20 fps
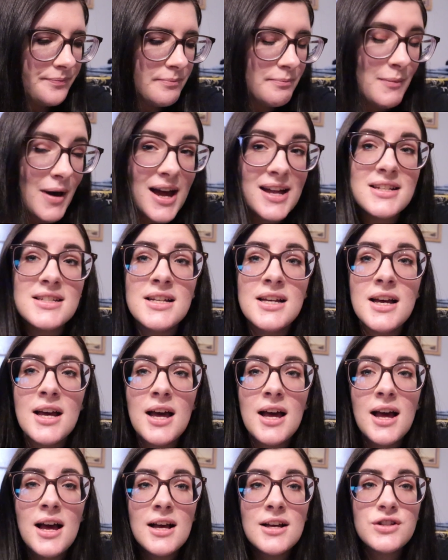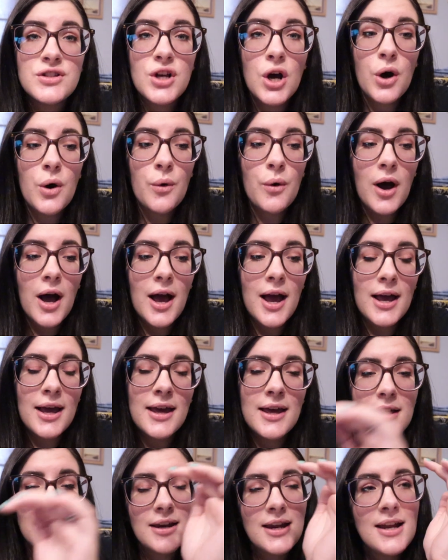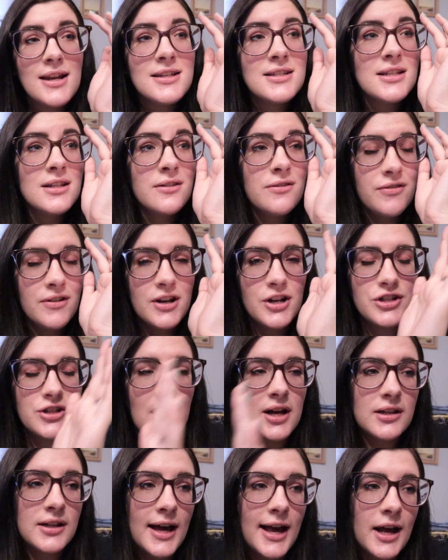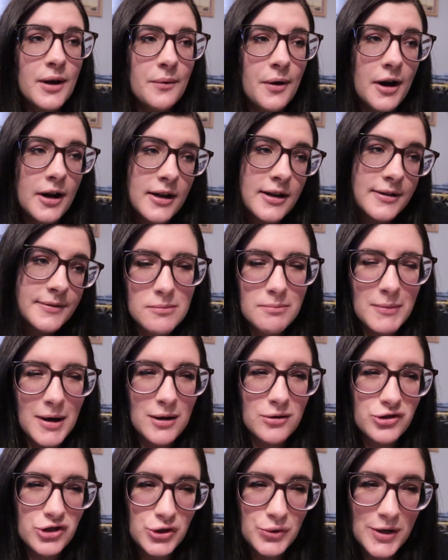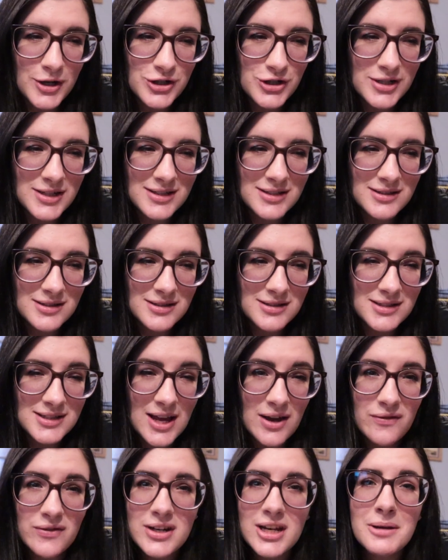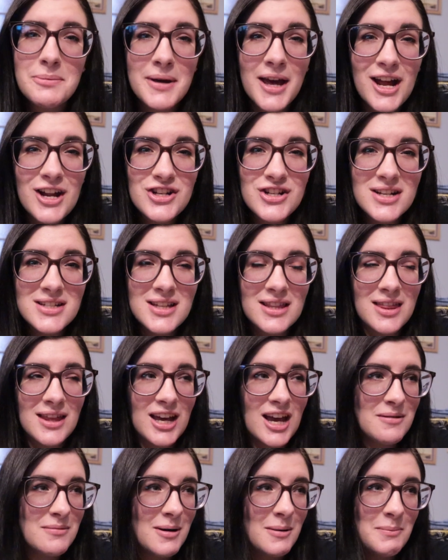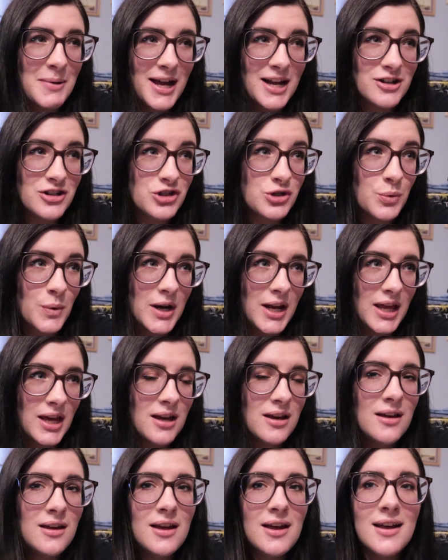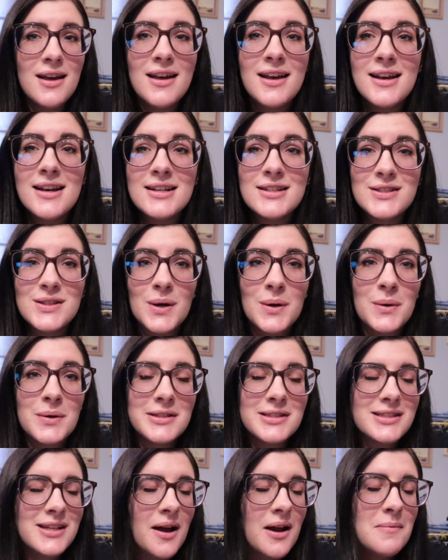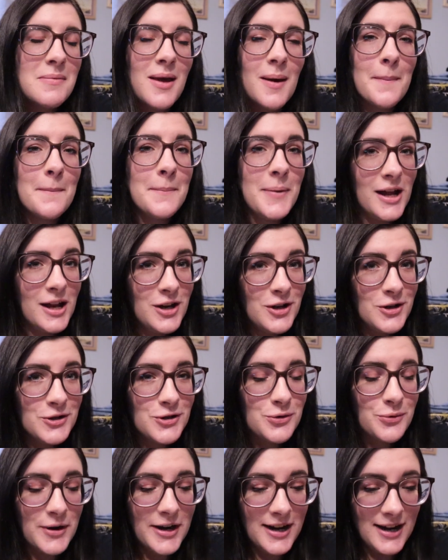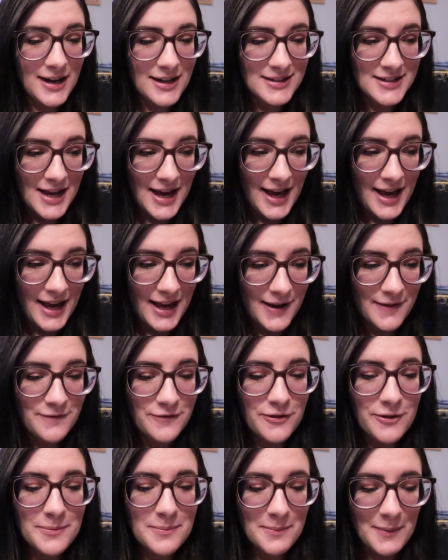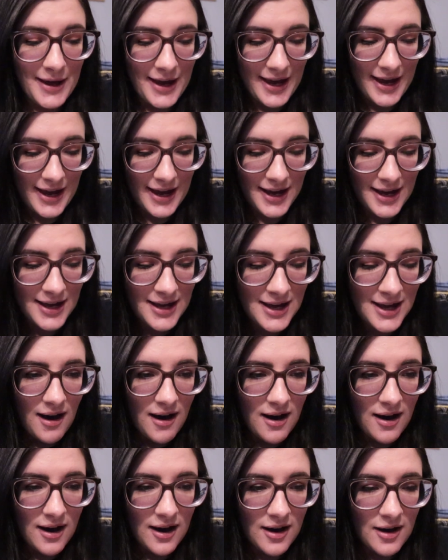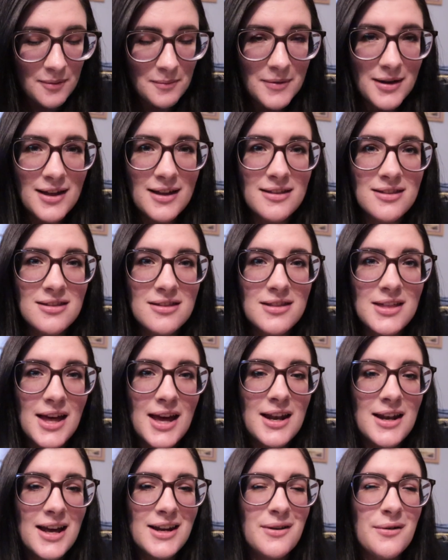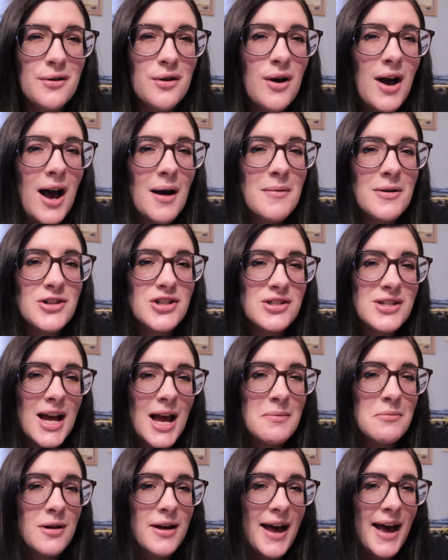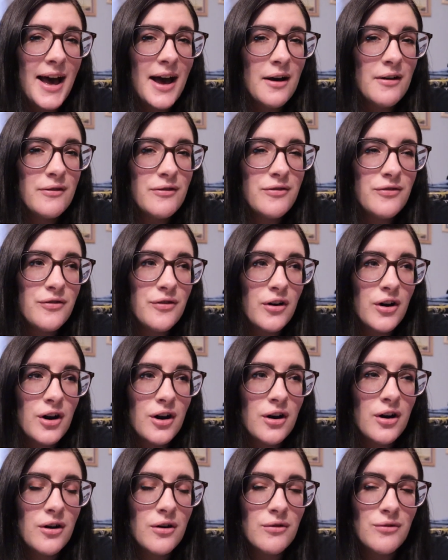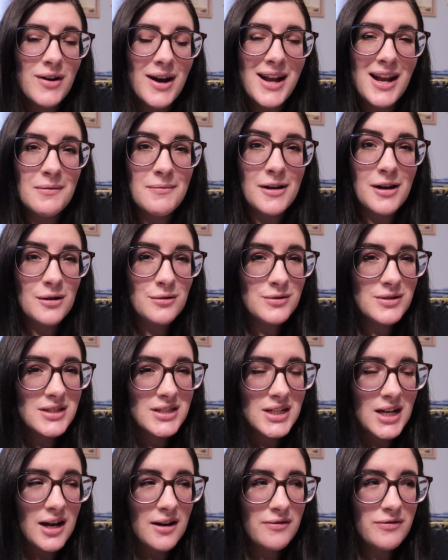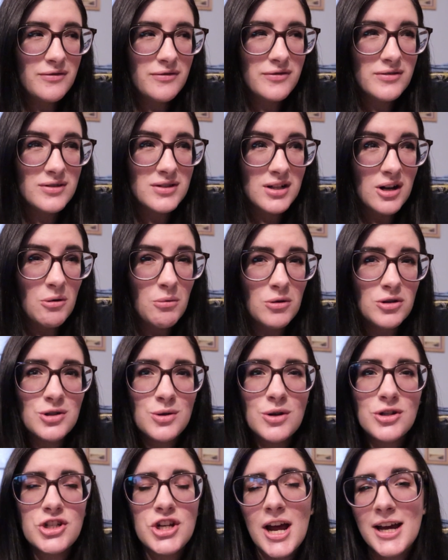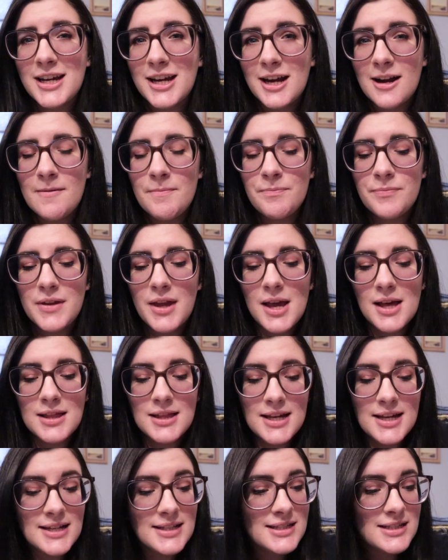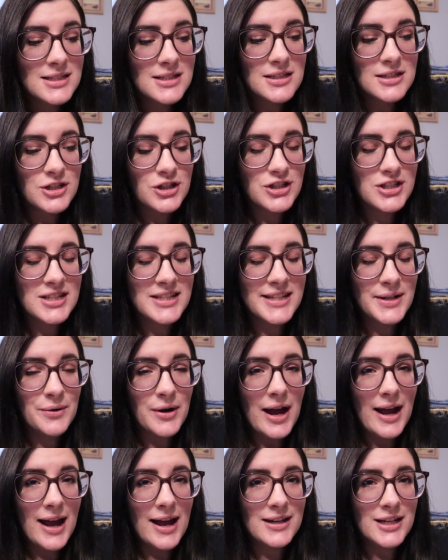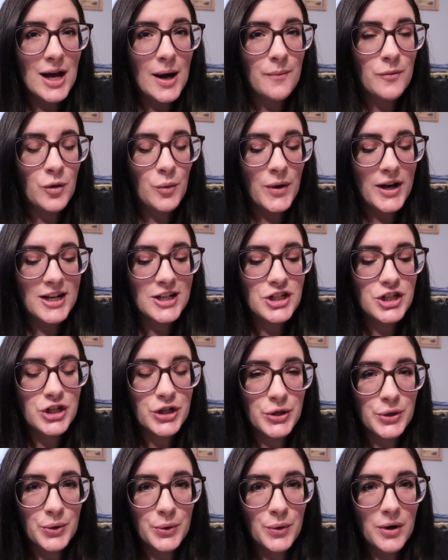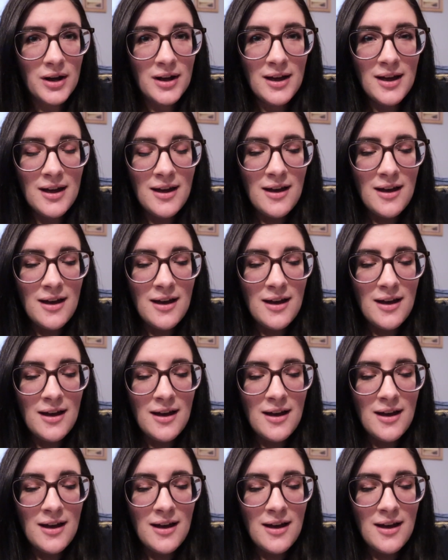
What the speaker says: But so I need to finish that client work, about 270 pages. I think I'm on page 20. So it's going to be a binge reading day for me. And then I don't know how much time I'll have for writing my own stuff. So we'll do a check-in at least just to see where I end up for week two.